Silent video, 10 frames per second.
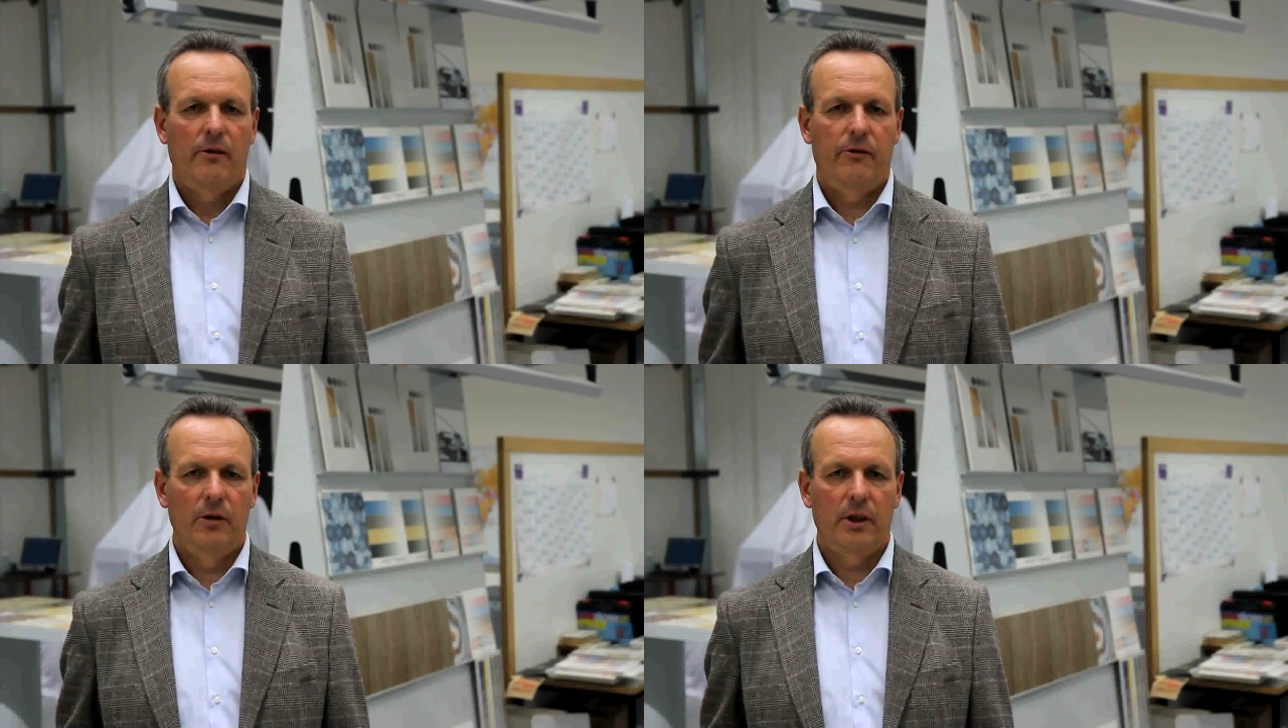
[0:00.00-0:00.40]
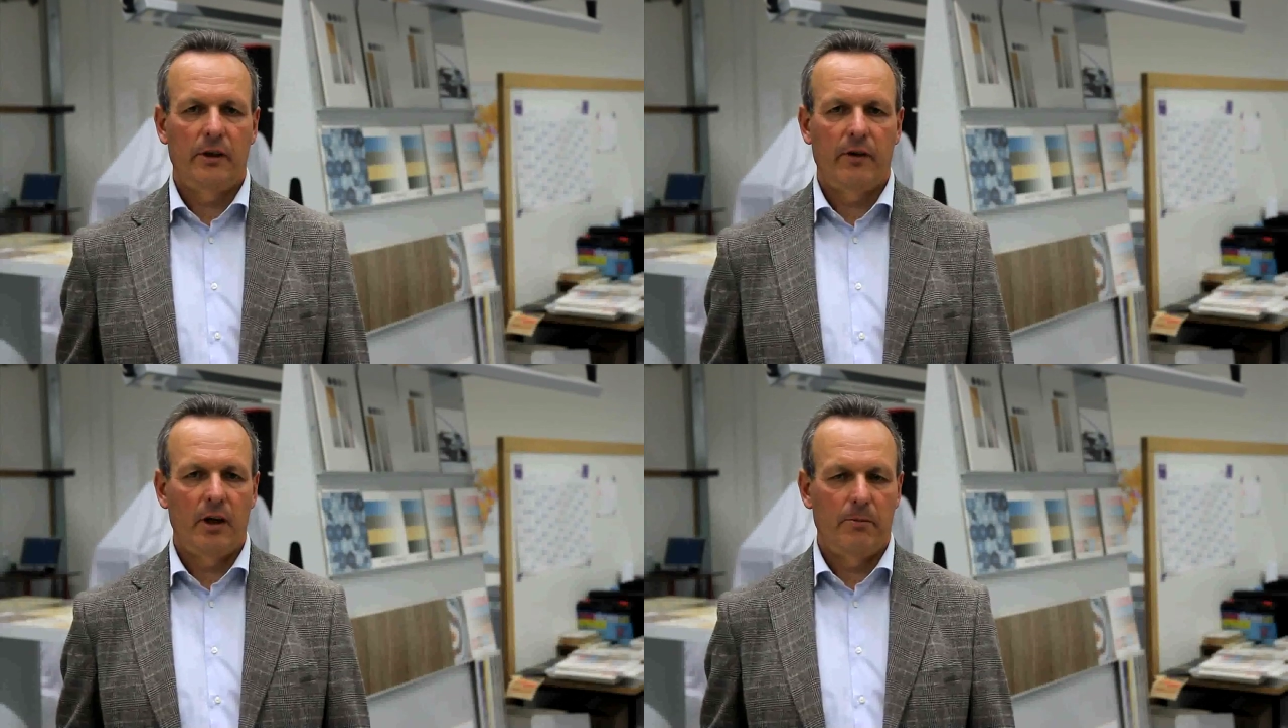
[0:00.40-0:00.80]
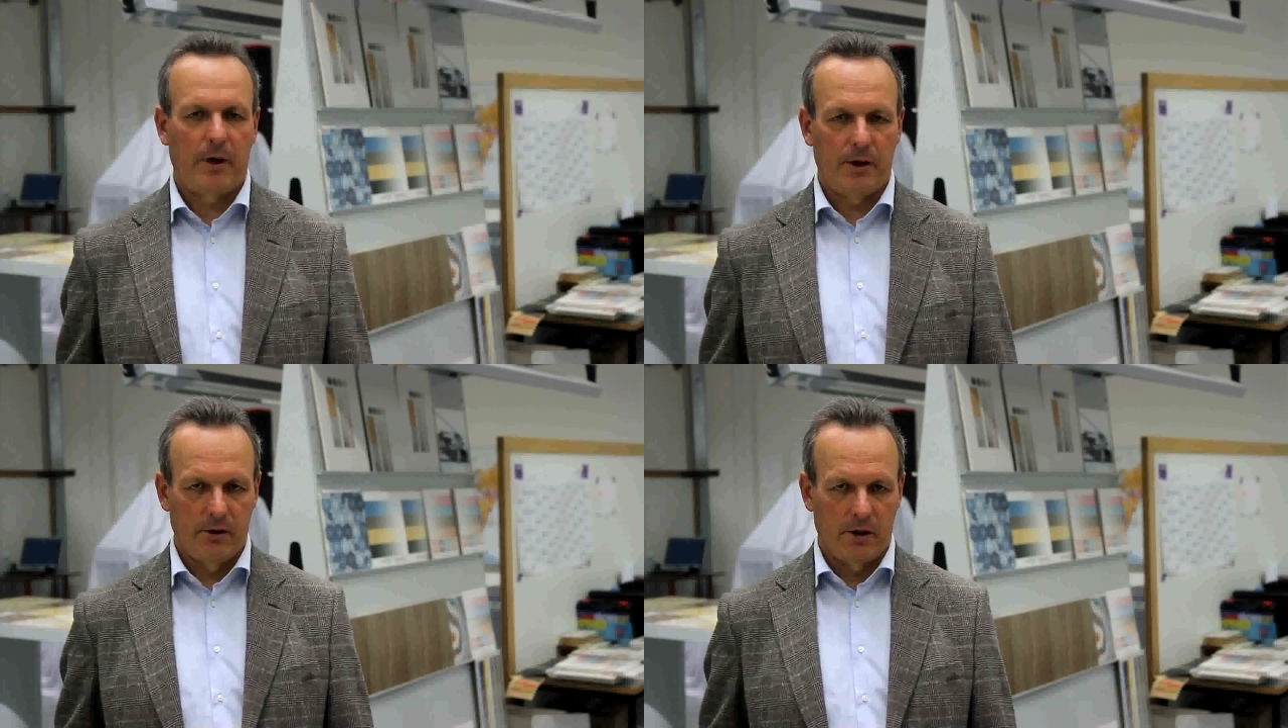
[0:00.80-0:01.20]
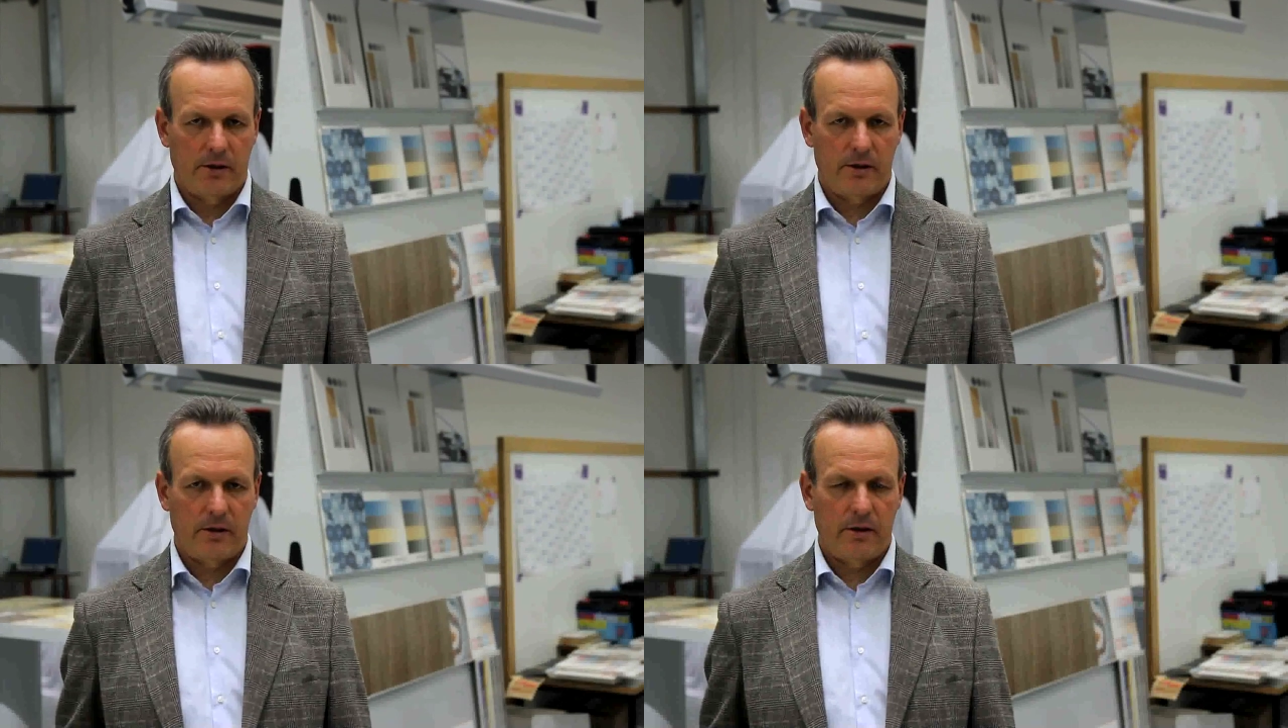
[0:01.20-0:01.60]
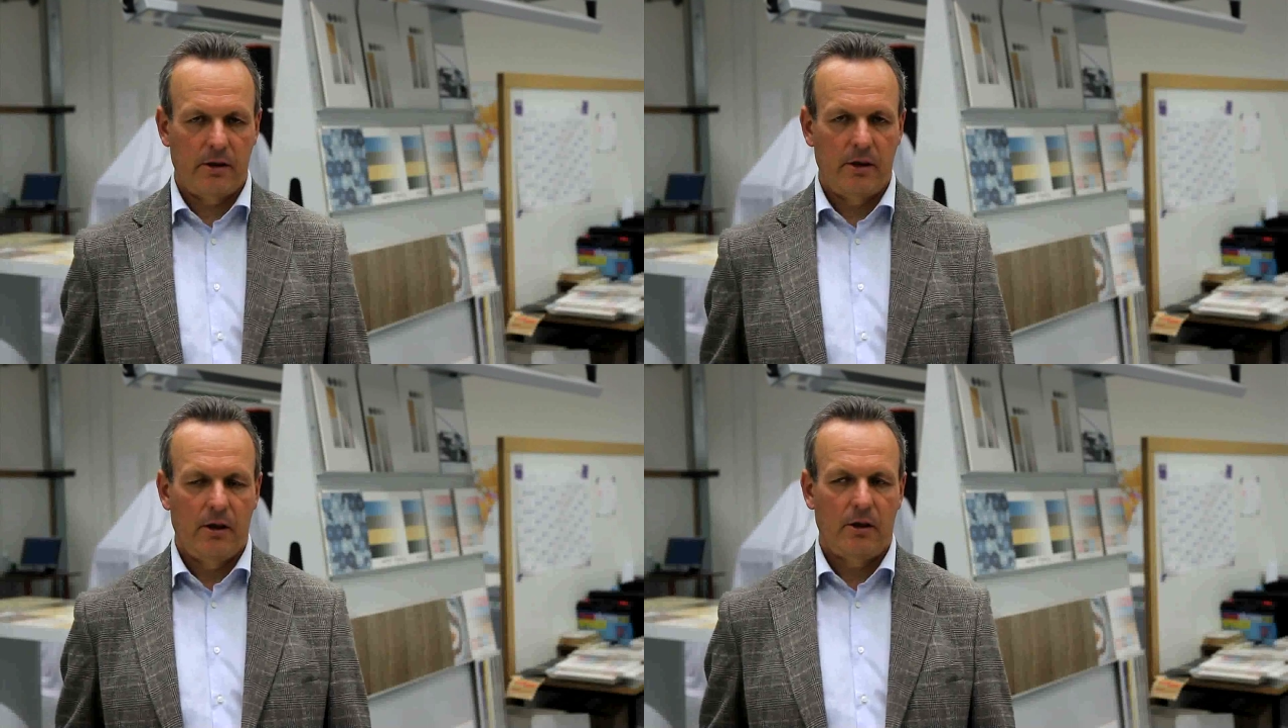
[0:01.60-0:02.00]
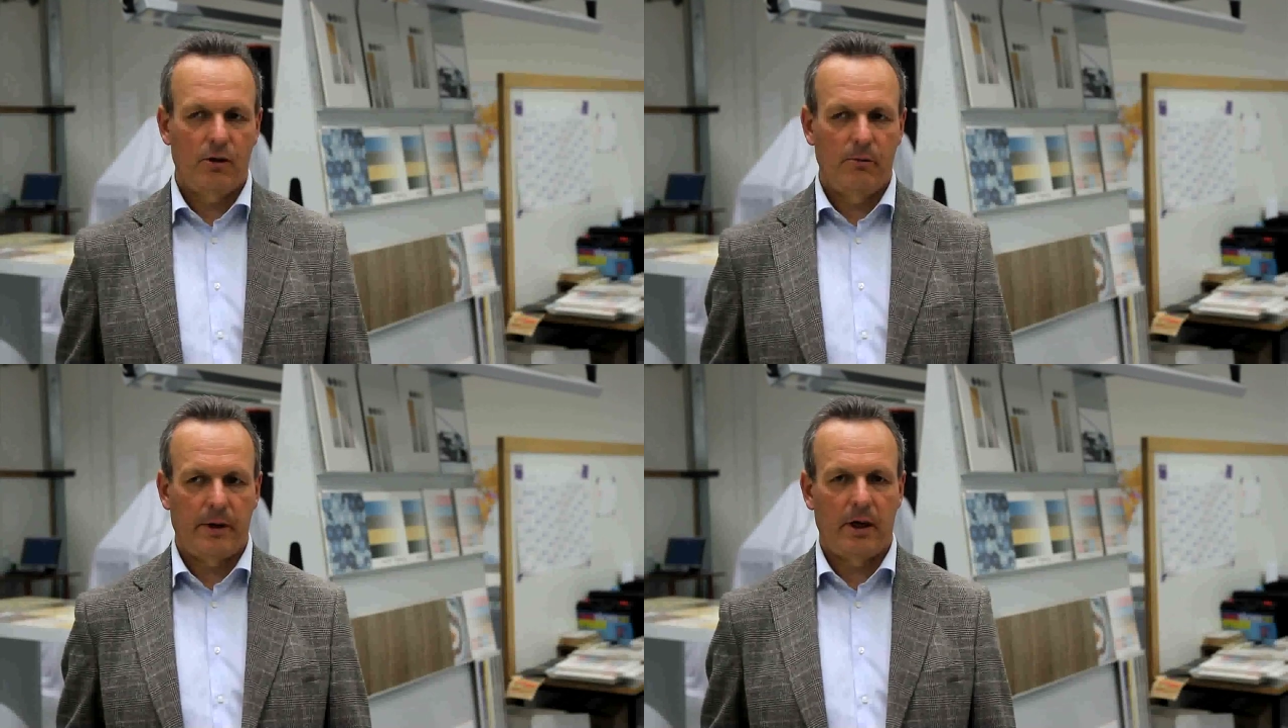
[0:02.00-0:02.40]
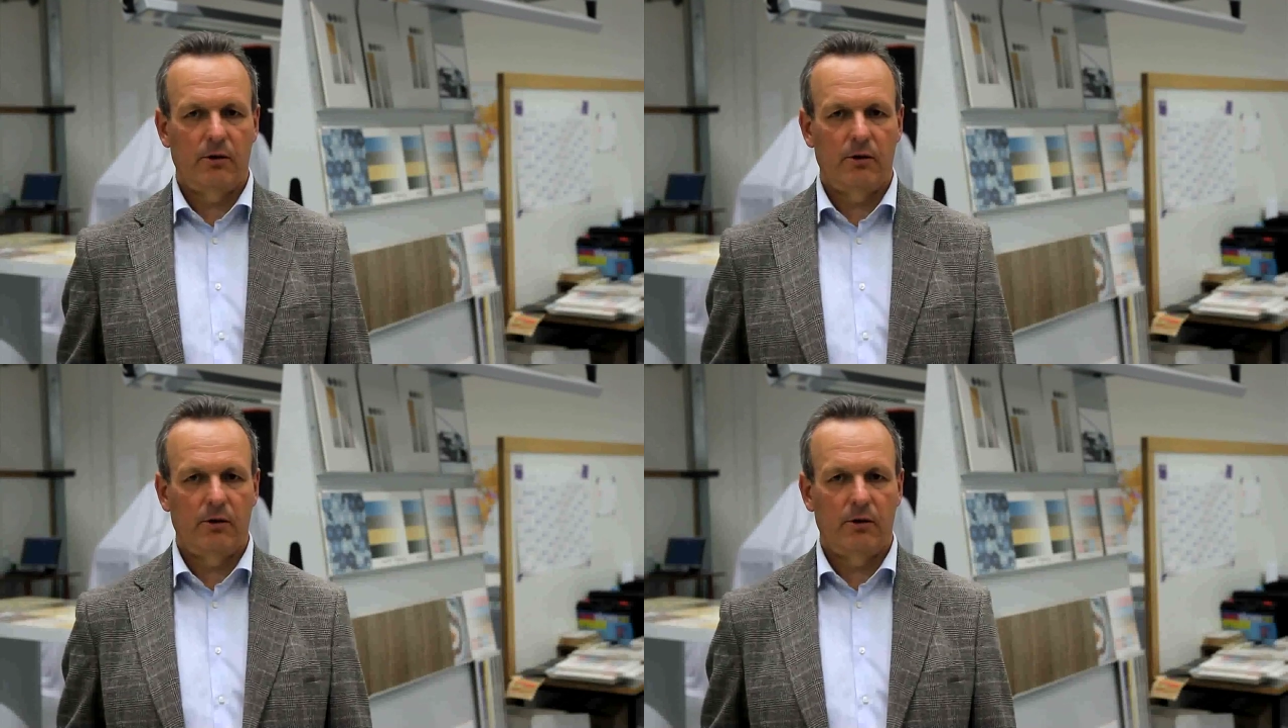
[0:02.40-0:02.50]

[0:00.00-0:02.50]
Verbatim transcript: fully developed by Durst, compared